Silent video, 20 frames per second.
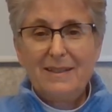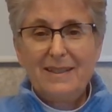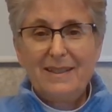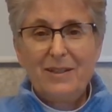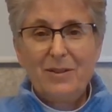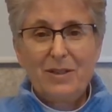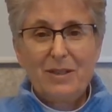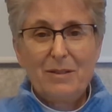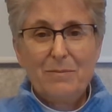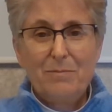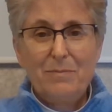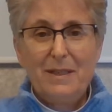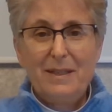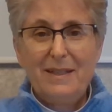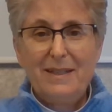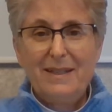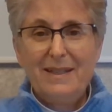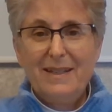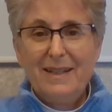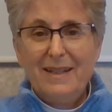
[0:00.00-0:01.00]
There can
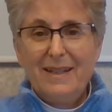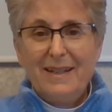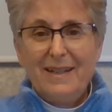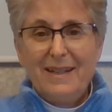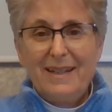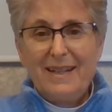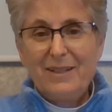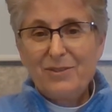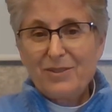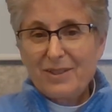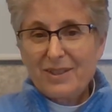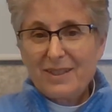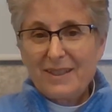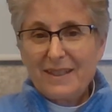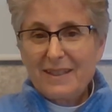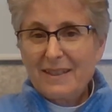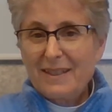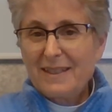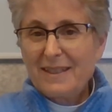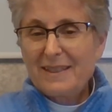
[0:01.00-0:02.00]
be,
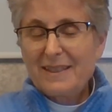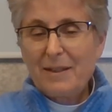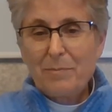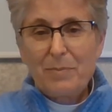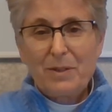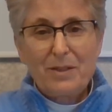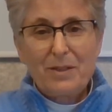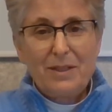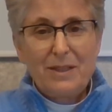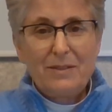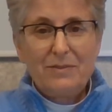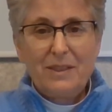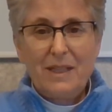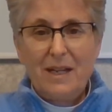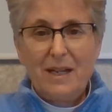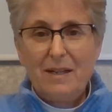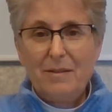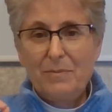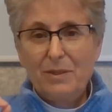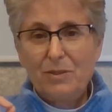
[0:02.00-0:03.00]
interestingly, some period of
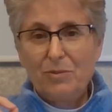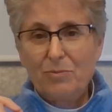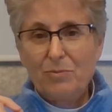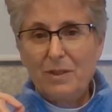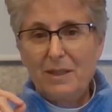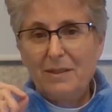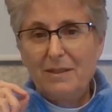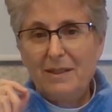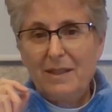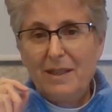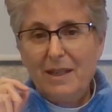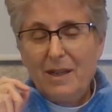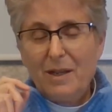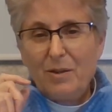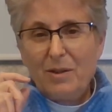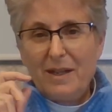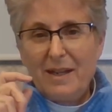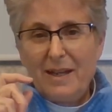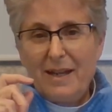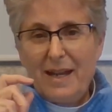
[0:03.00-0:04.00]
time between
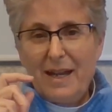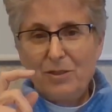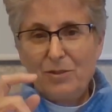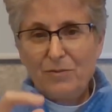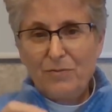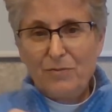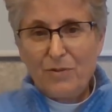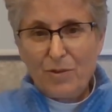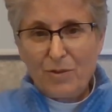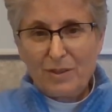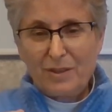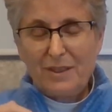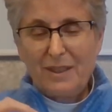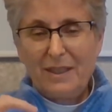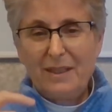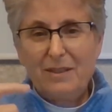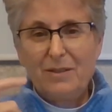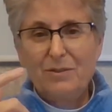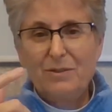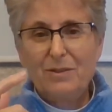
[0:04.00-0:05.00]
as you're
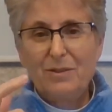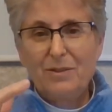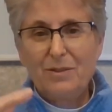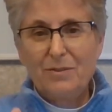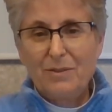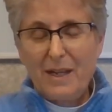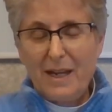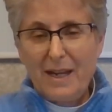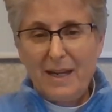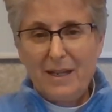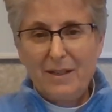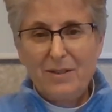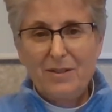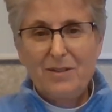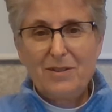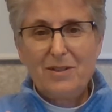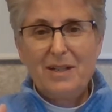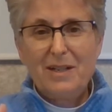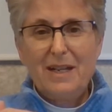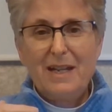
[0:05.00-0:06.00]
focusing on your
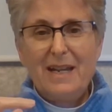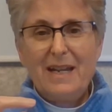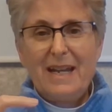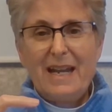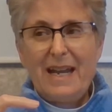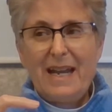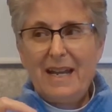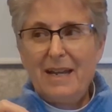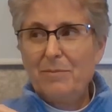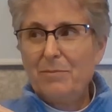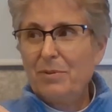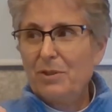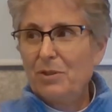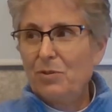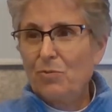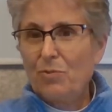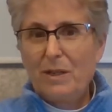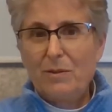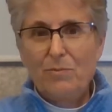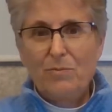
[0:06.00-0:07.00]
anchor and
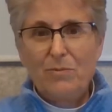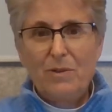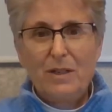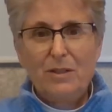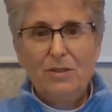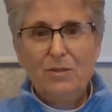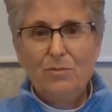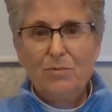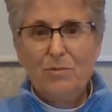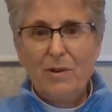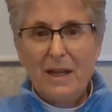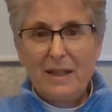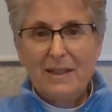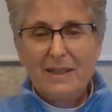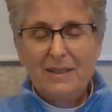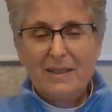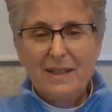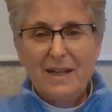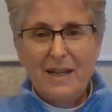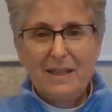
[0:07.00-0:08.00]
between when you
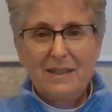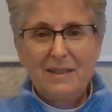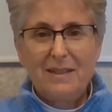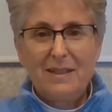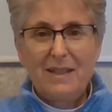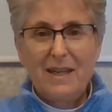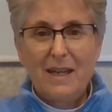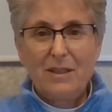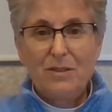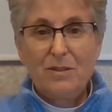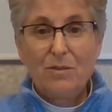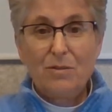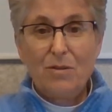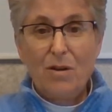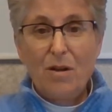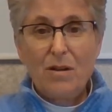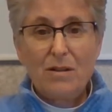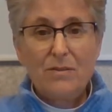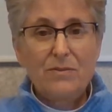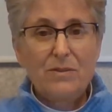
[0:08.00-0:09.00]
recognize that you're
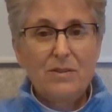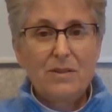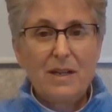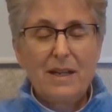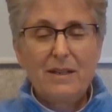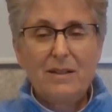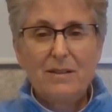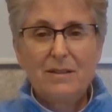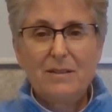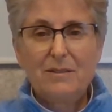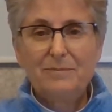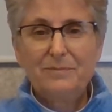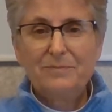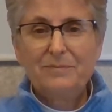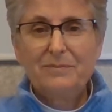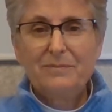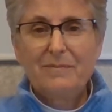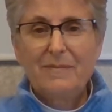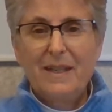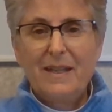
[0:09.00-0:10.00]
off your anchor.
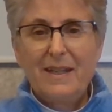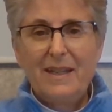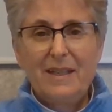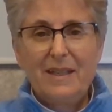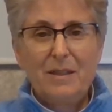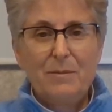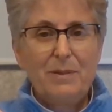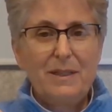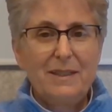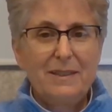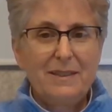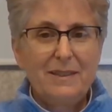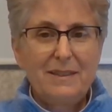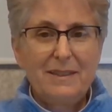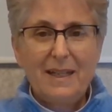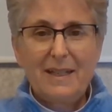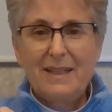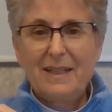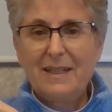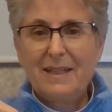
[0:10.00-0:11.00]
It can be a
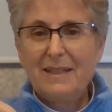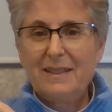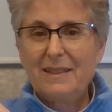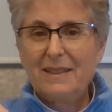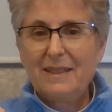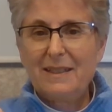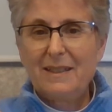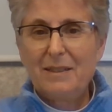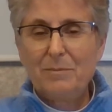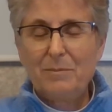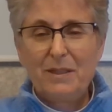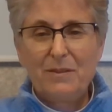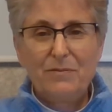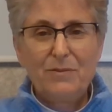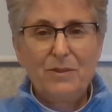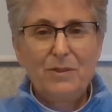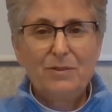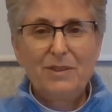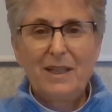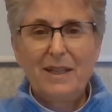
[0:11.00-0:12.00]
second, it can be a
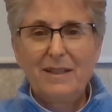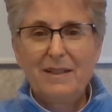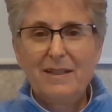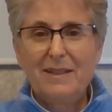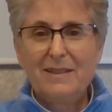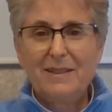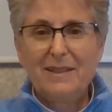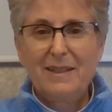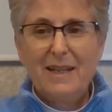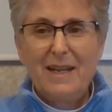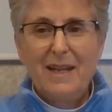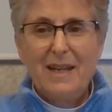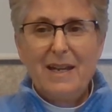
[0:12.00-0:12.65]
few seconds,